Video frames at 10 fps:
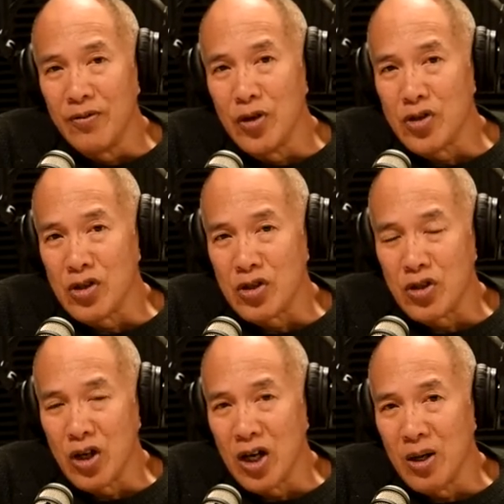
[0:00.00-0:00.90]
versus
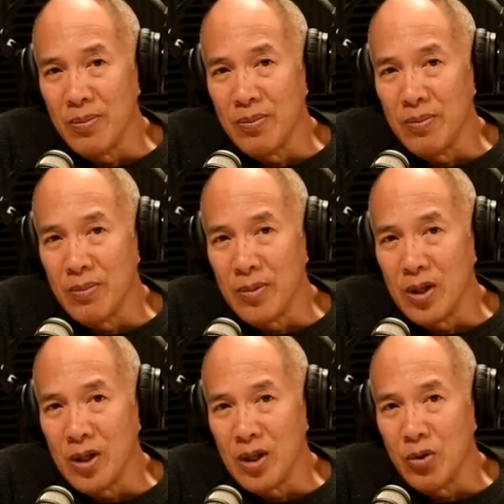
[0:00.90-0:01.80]
time
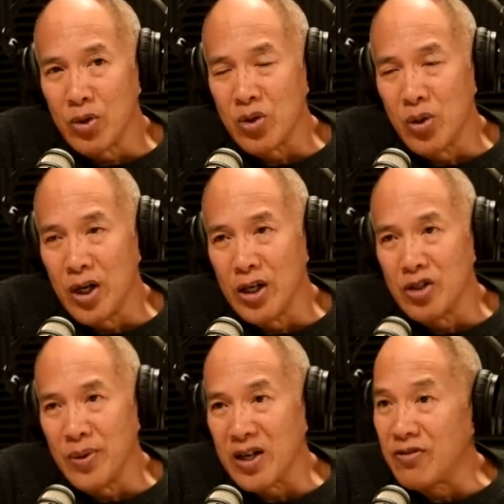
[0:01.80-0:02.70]
uh, required
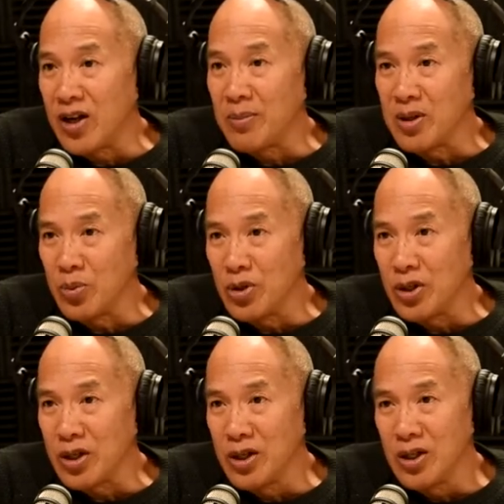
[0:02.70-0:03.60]
to make a family
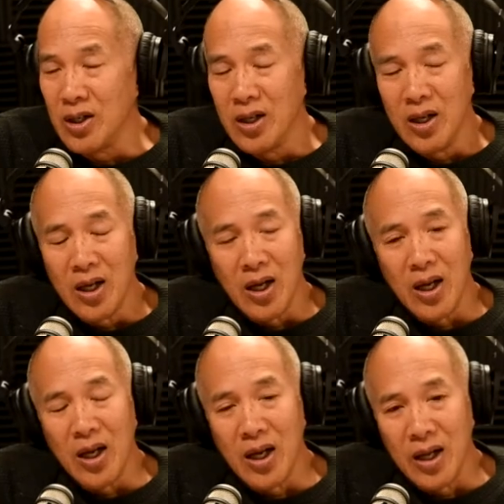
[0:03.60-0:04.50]
work.
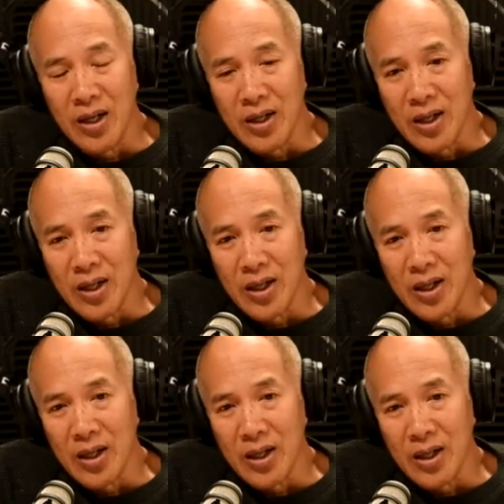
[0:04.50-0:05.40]
And,
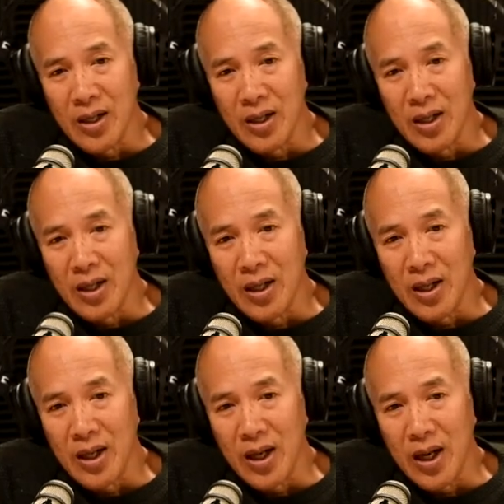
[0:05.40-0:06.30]
uh,
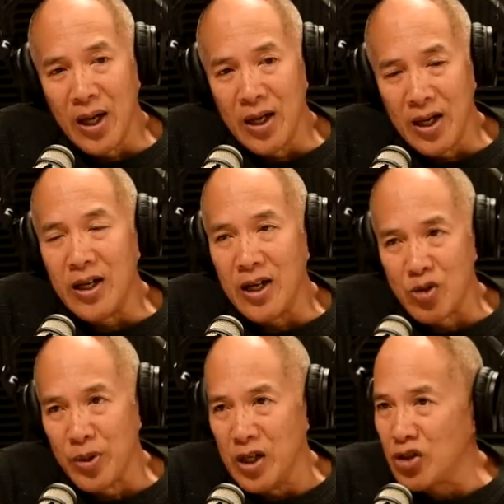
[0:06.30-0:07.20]
and, and it
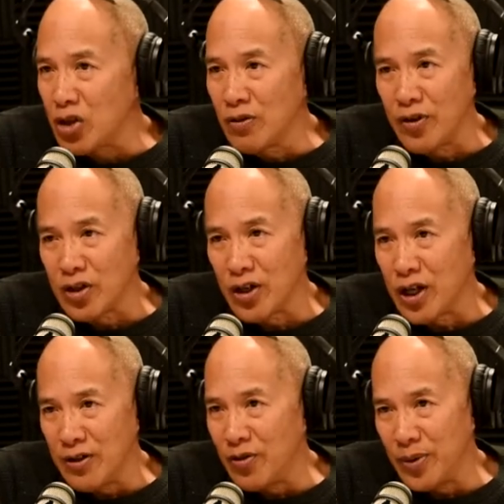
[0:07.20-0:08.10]
has been, it's a conflict not
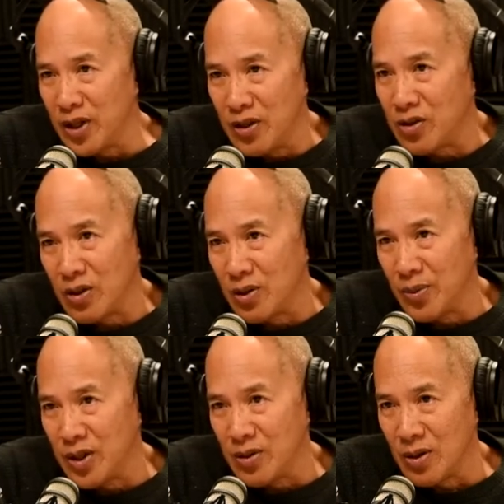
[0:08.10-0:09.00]
only for me, it's, I
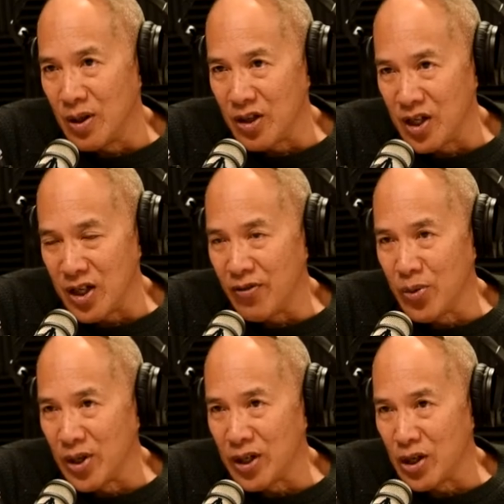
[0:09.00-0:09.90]
mean, I think
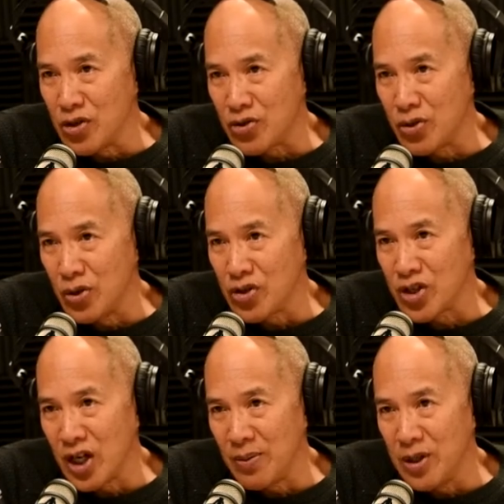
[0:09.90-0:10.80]
everyone goes through the
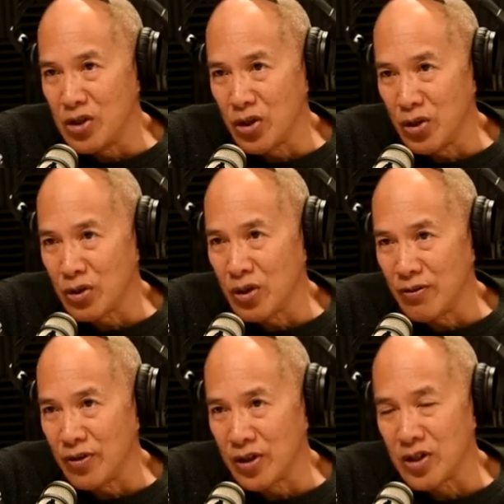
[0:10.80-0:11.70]
same internal
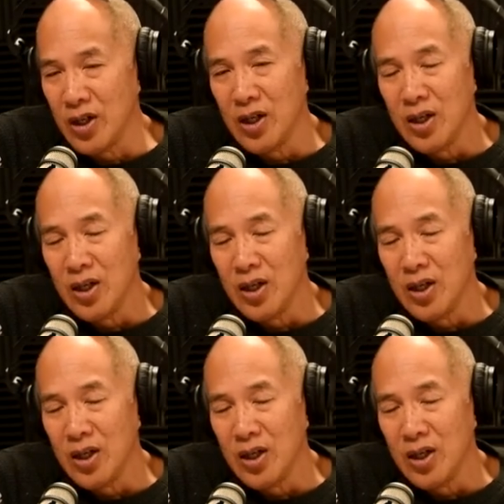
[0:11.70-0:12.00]
conflict